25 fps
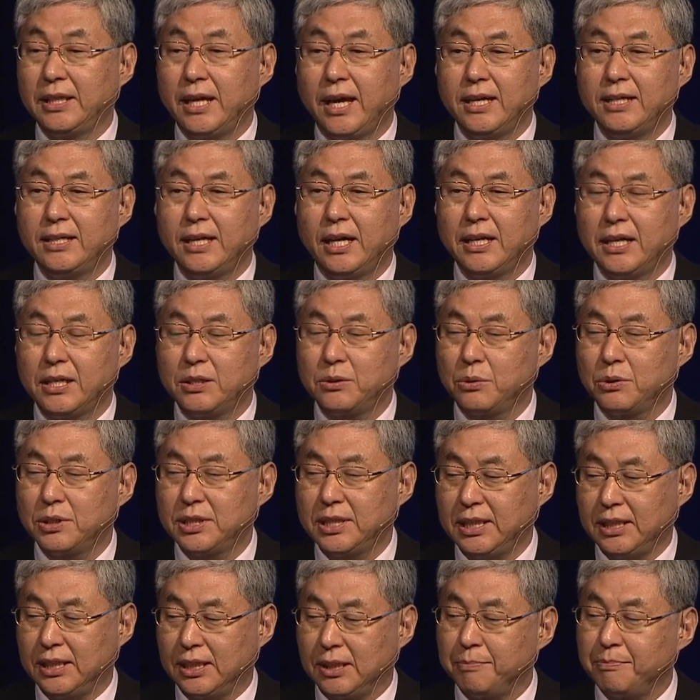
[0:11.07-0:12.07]

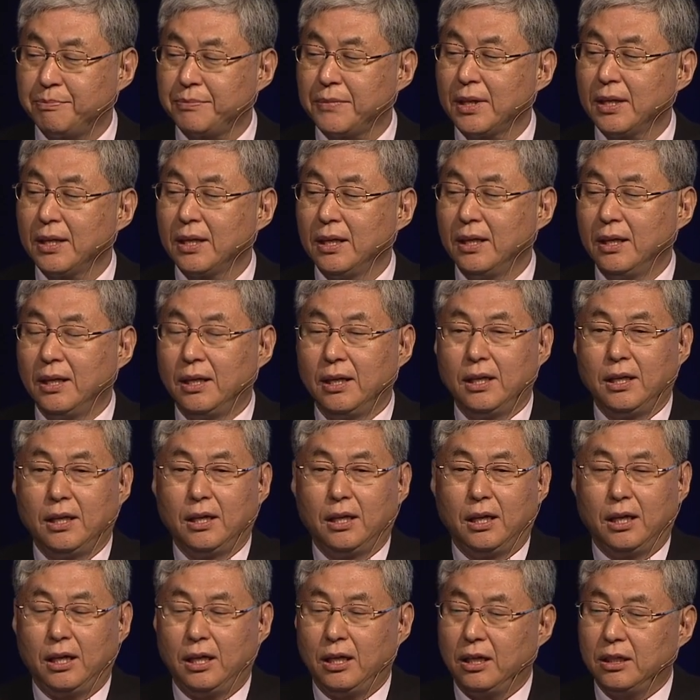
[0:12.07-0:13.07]
AI-SoC.
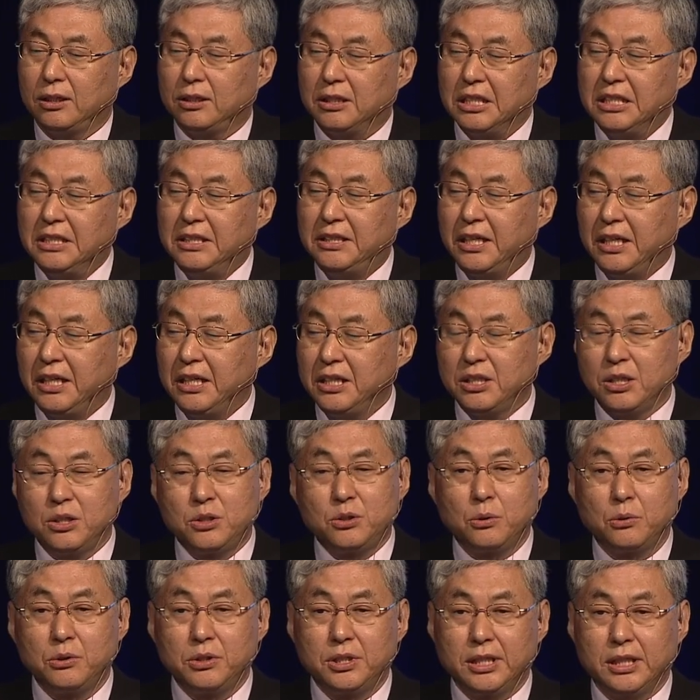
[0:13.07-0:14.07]
The
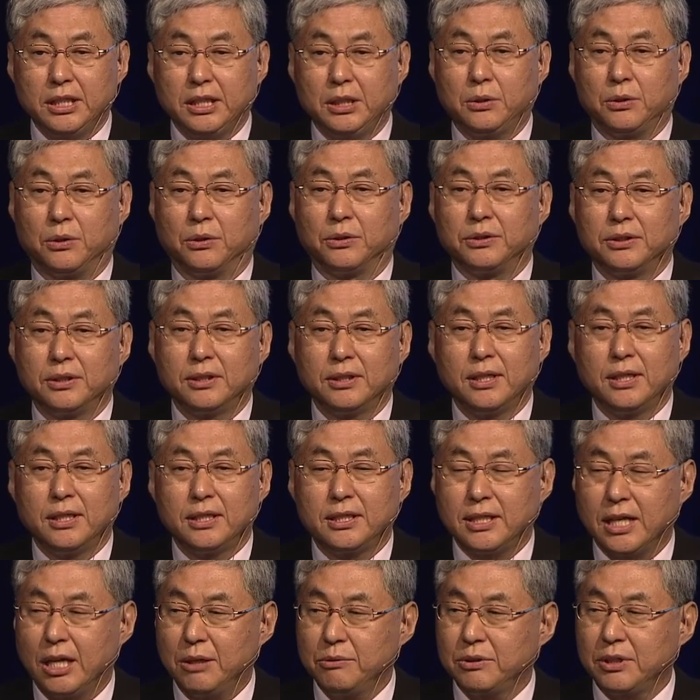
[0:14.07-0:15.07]
intelligence on silicon
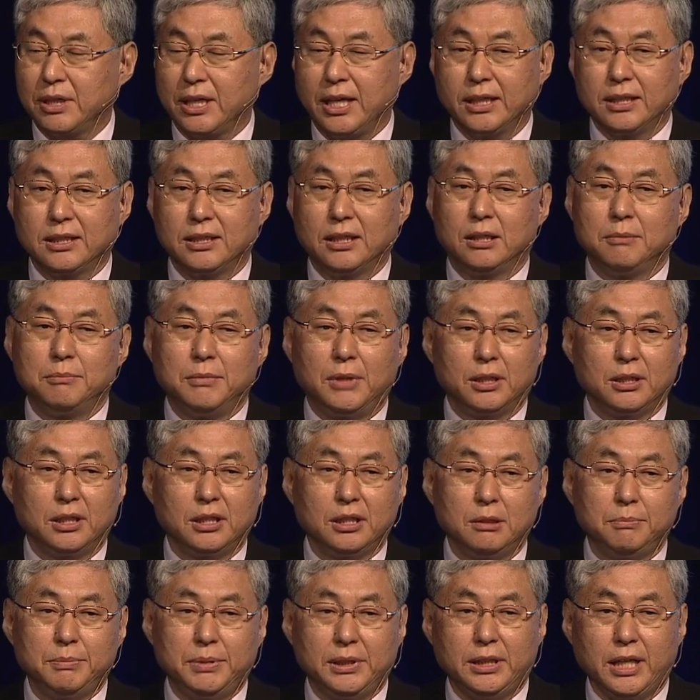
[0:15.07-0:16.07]
sounds like a
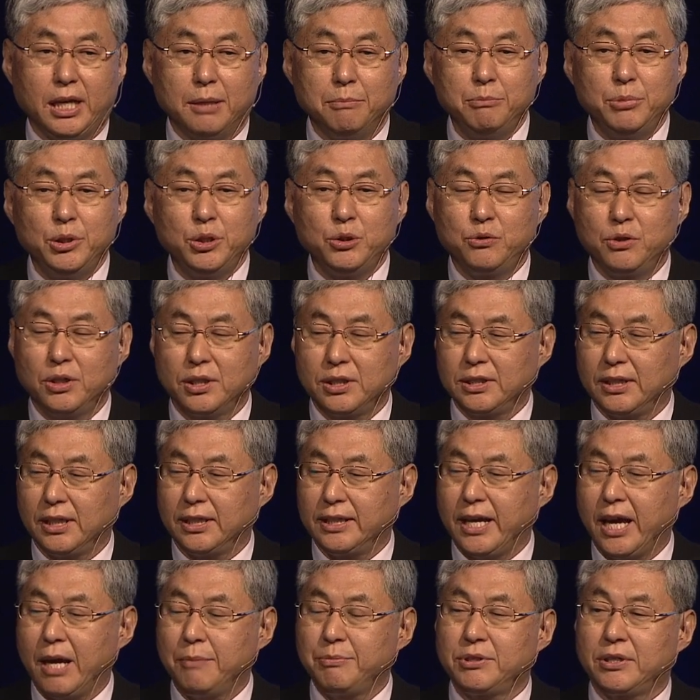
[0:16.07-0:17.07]
little bit ambiguous
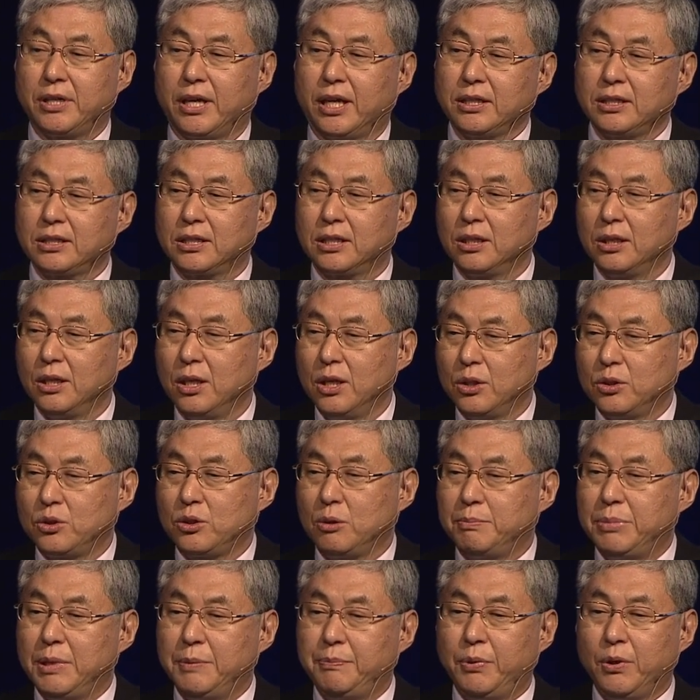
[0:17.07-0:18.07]
and abstract.
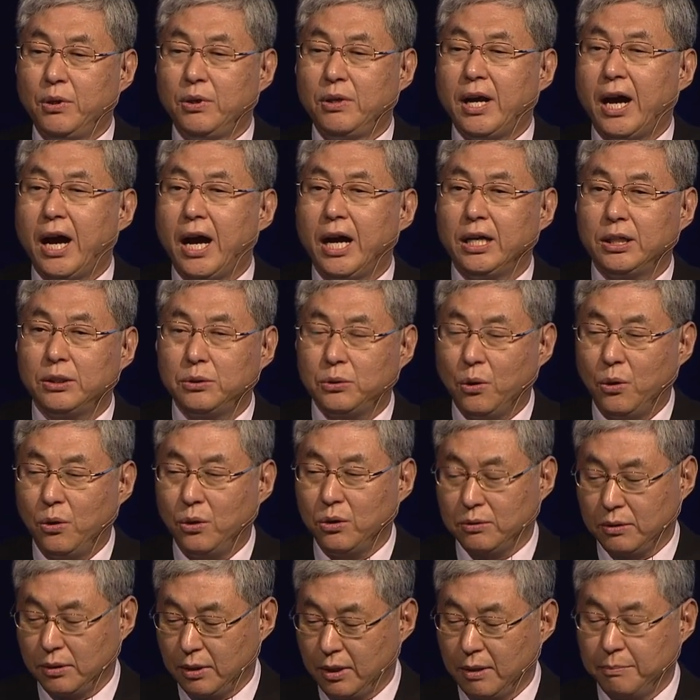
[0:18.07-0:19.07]
So before I
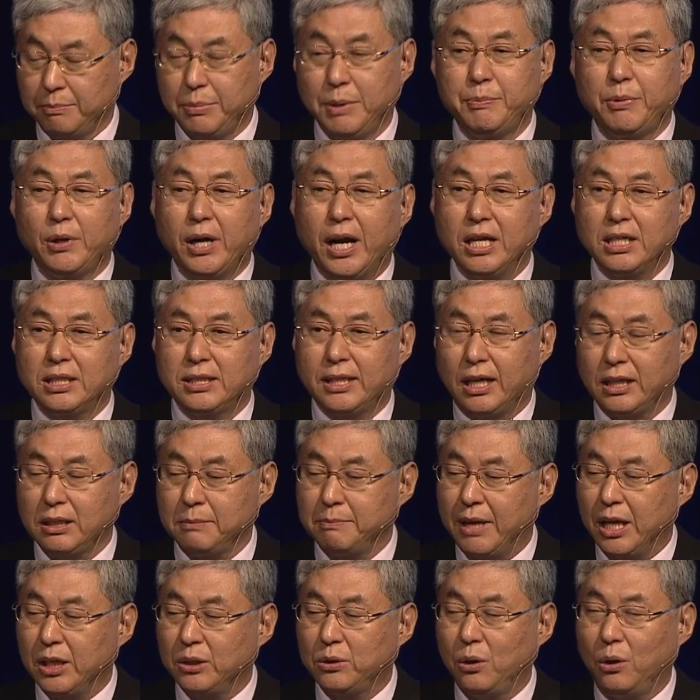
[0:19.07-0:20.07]
start
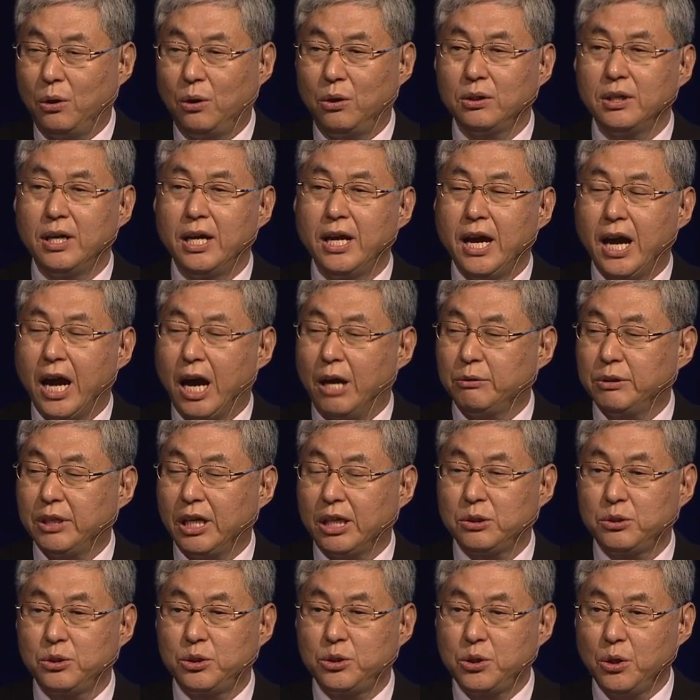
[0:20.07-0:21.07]
my talk, I would
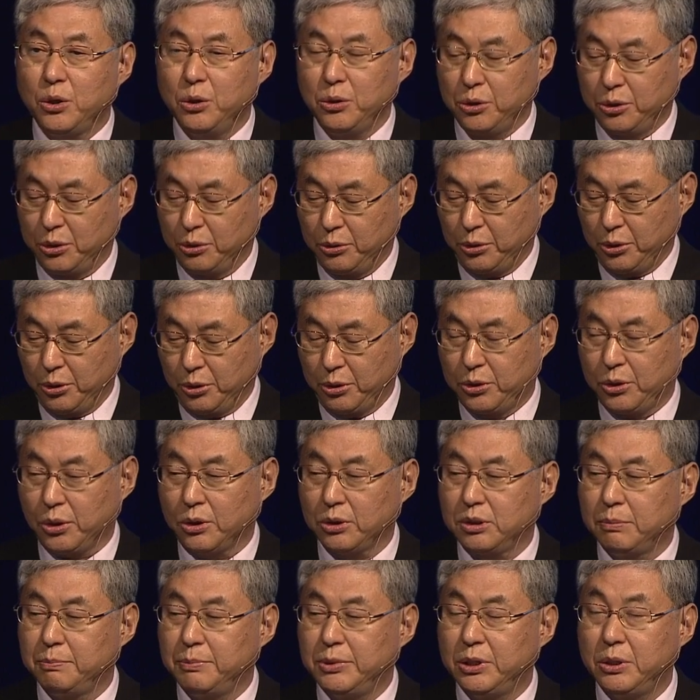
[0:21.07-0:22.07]
like to show you a
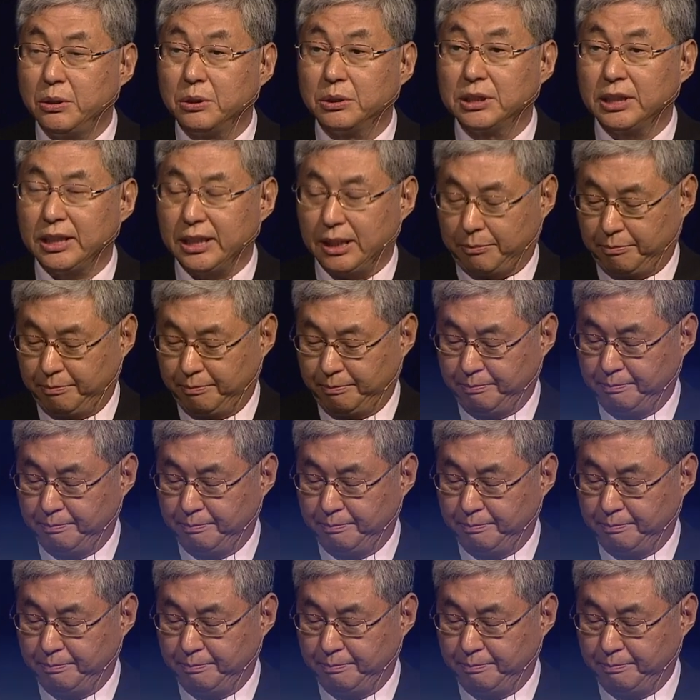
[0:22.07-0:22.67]
short video clip.